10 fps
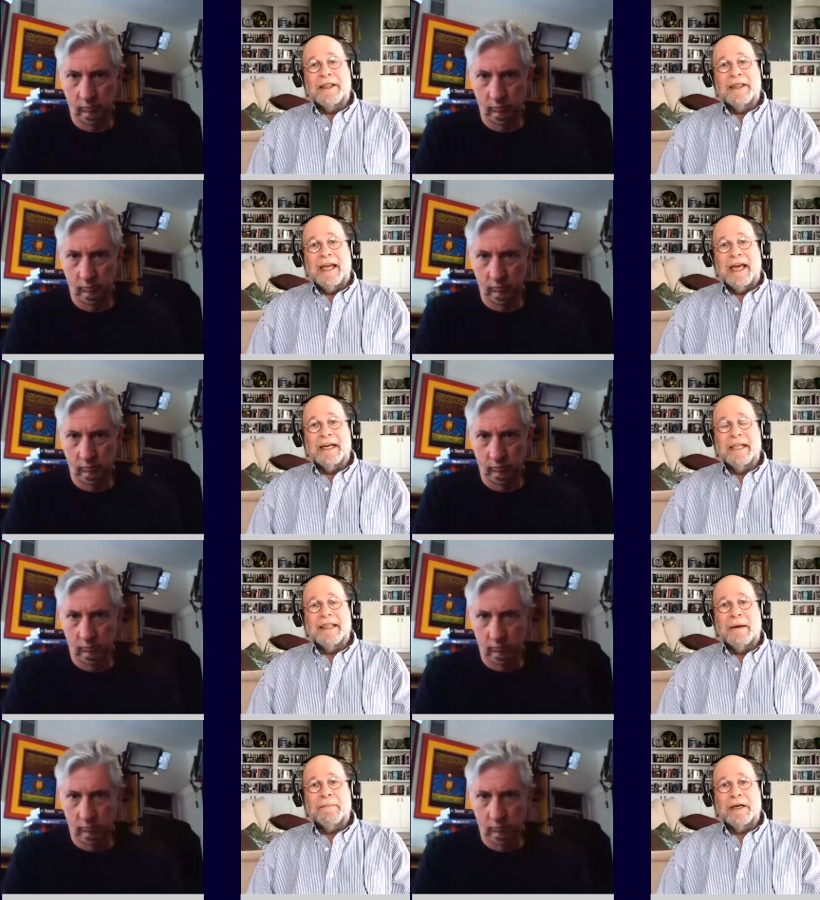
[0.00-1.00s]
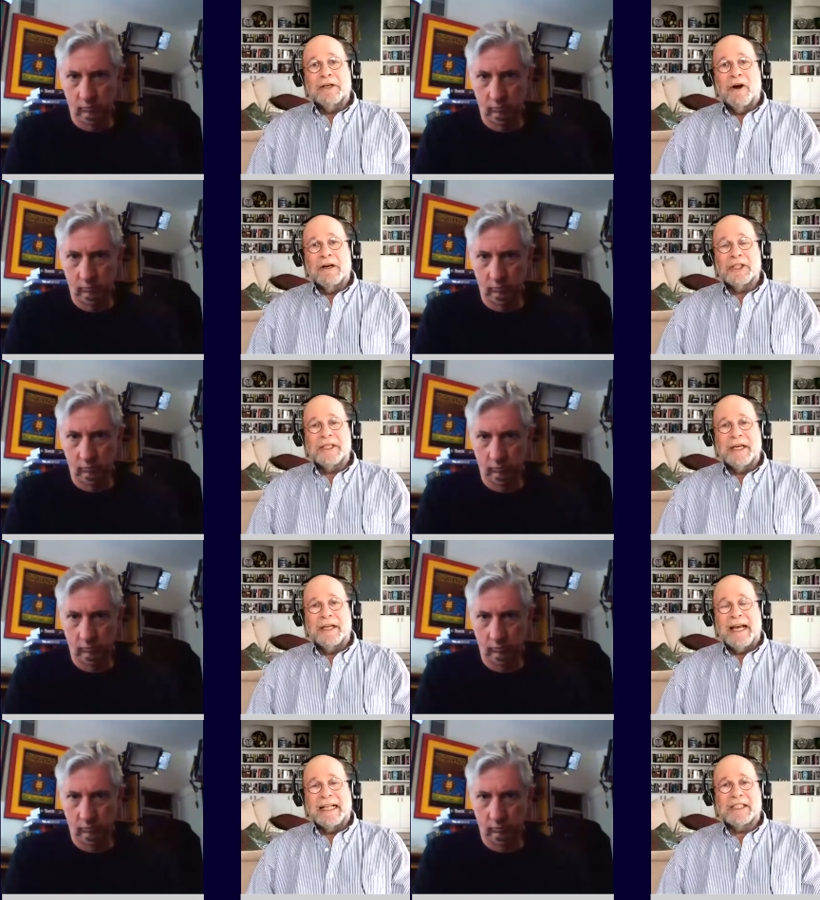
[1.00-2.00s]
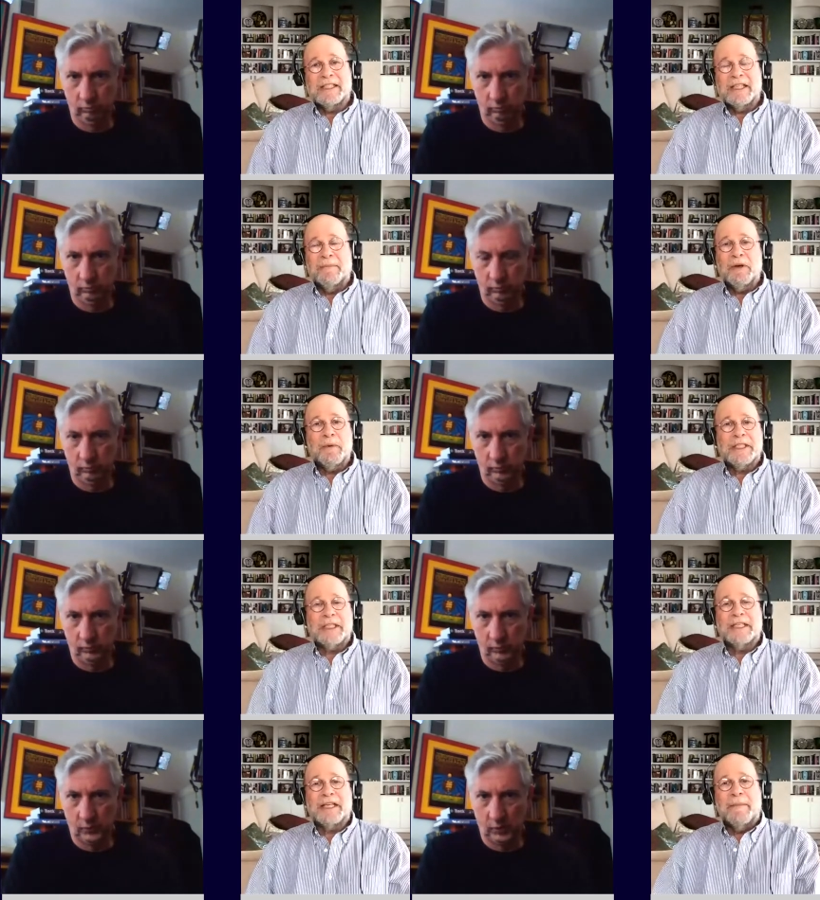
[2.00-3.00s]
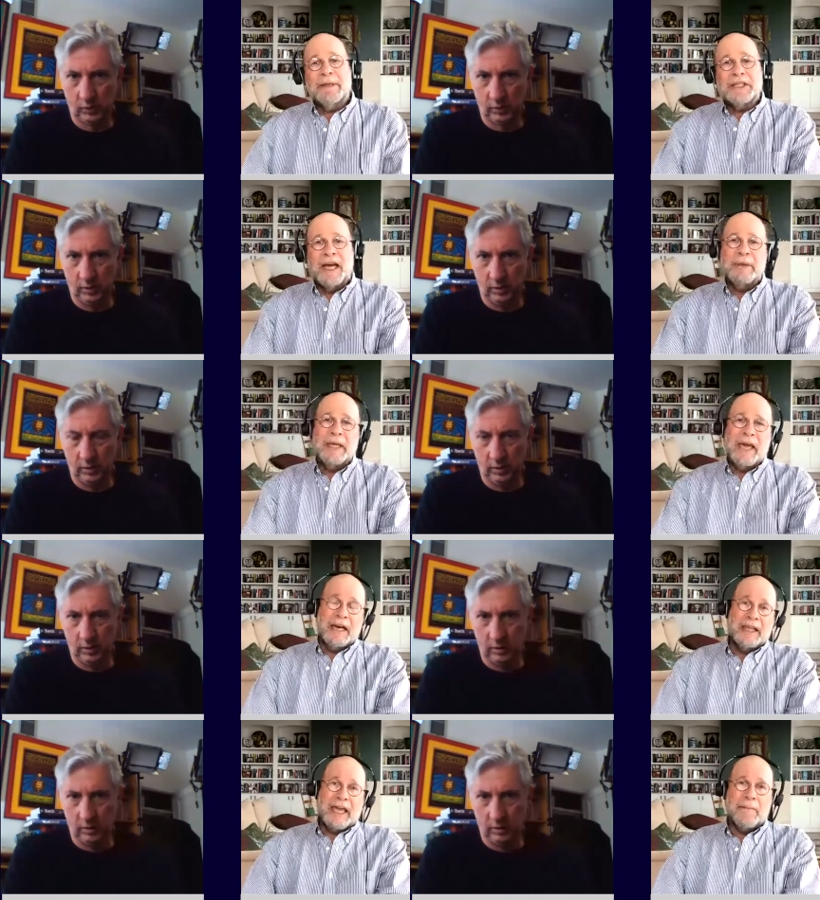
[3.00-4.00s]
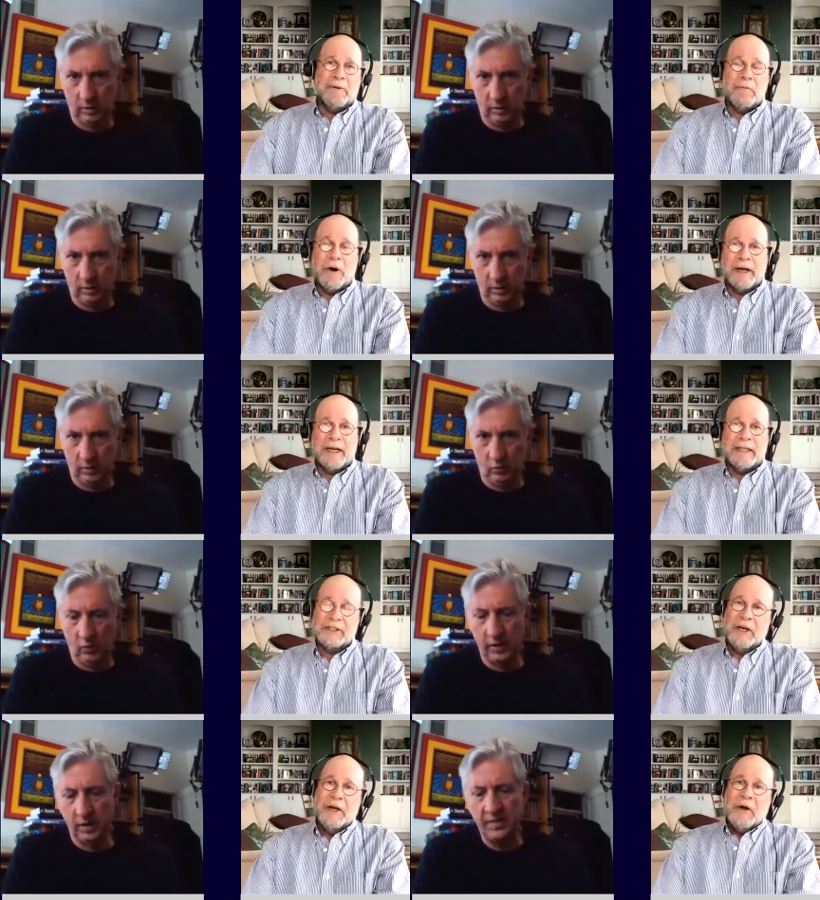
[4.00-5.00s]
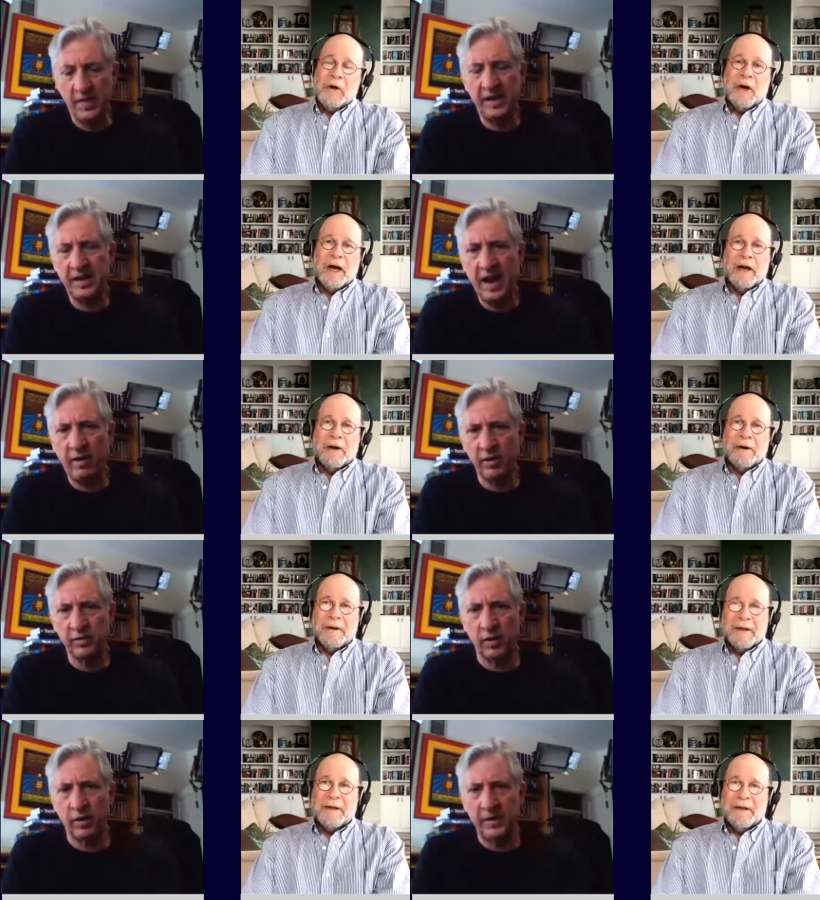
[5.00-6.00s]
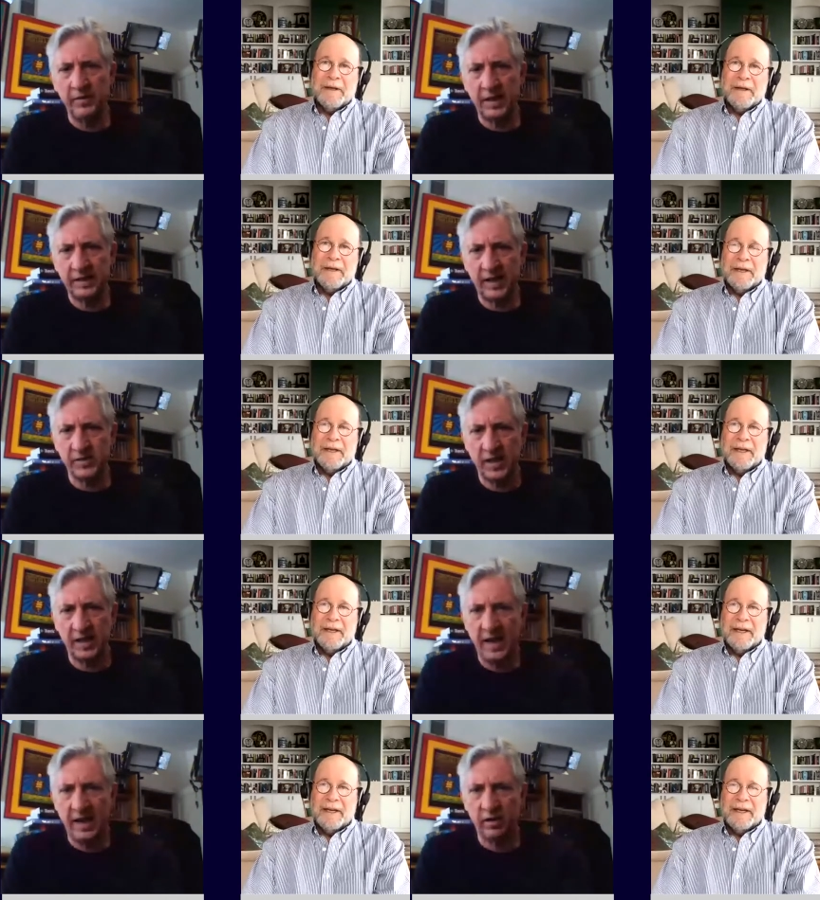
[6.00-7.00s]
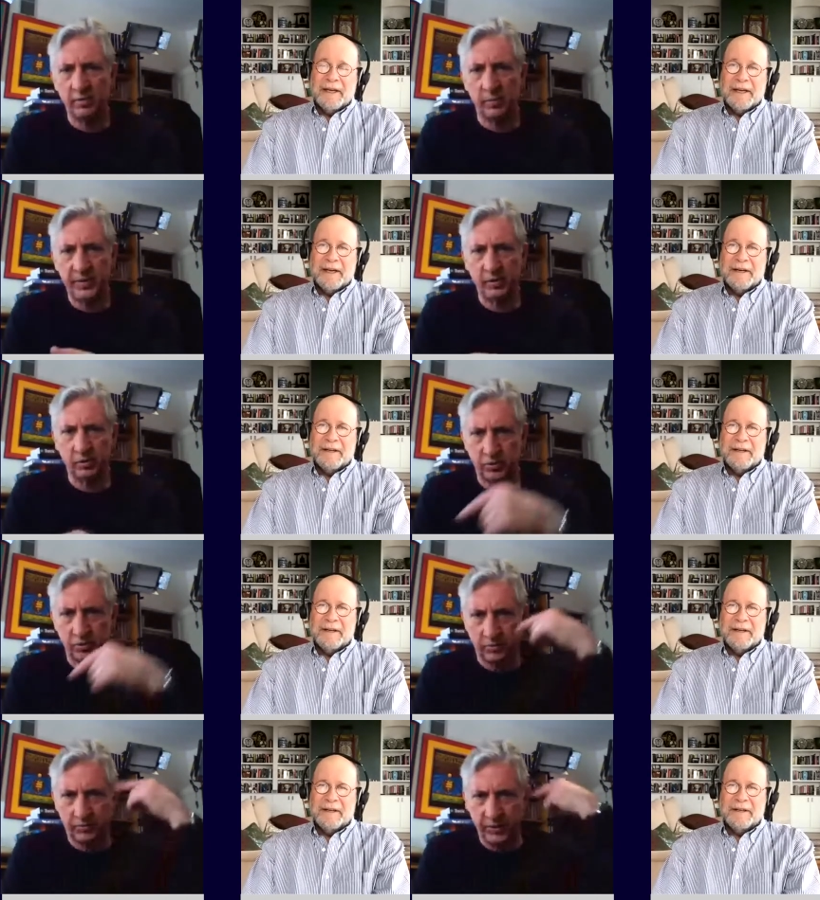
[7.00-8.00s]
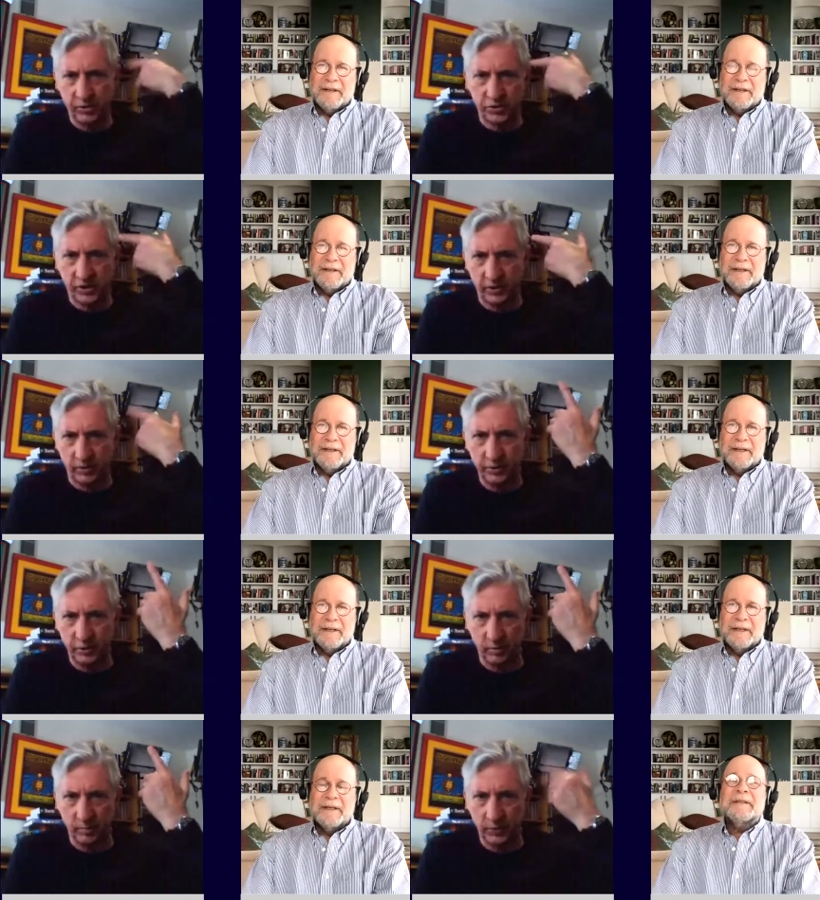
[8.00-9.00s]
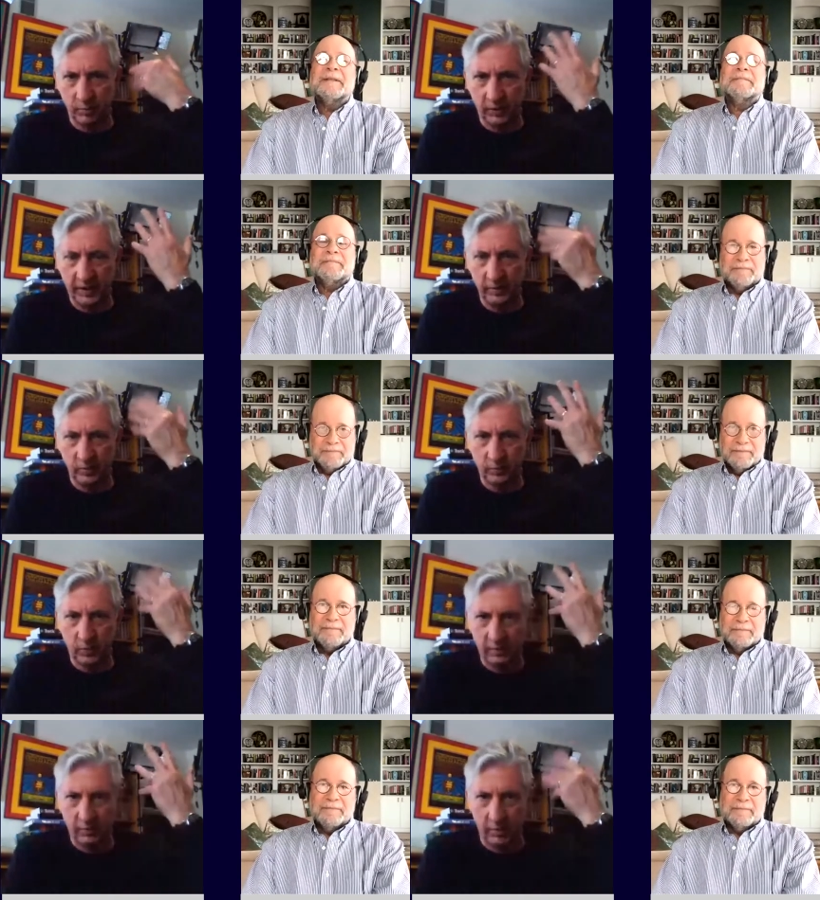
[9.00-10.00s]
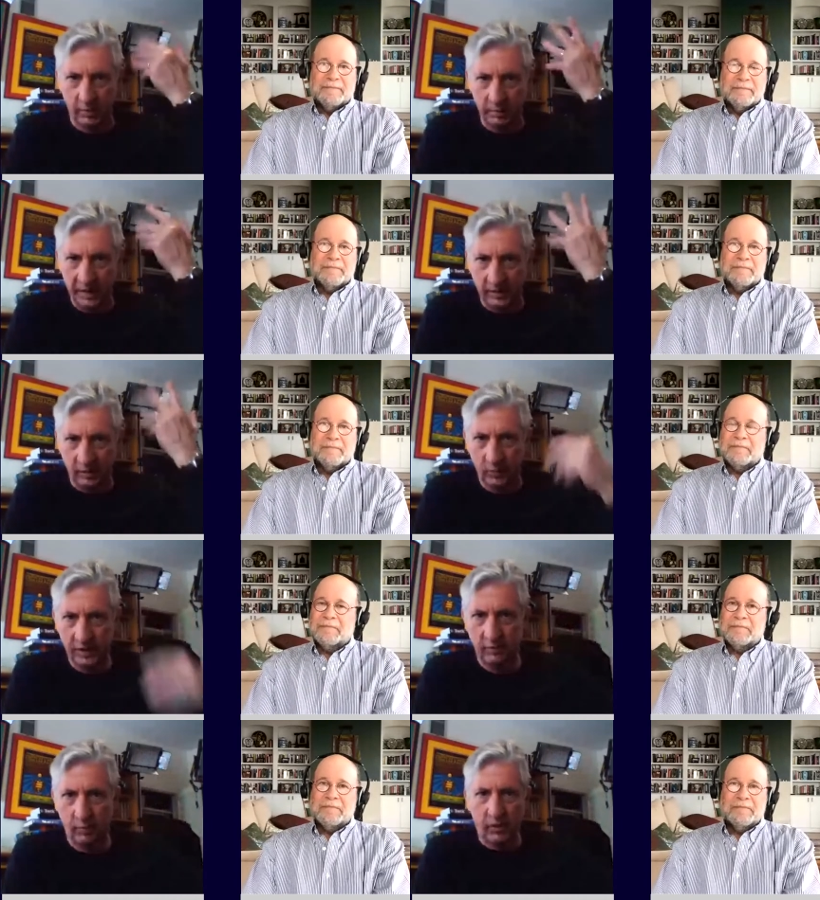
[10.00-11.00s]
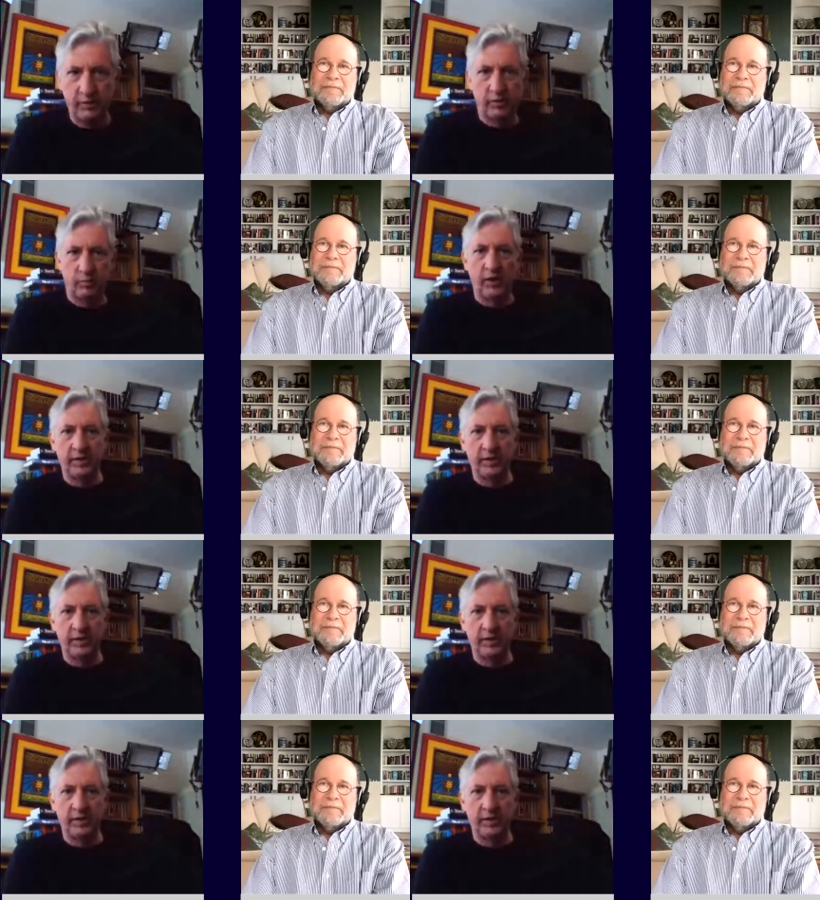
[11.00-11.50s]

Speaker 1: than than Ben Carson did, and that's something we see time and time again in the capital markets. Right, and that uh,
Speaker 2: narrative in that case, that narrative appealed to the fear center in your your brain, whatever the amygdala, whatever part of your